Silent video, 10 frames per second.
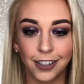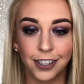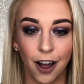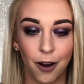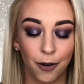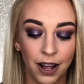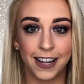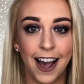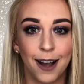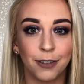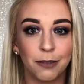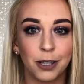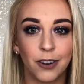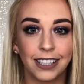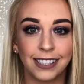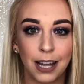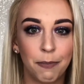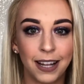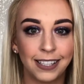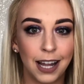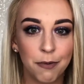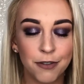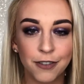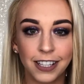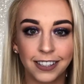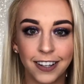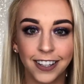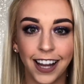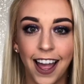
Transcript: So yeah, I'm going to be going step by step through this look.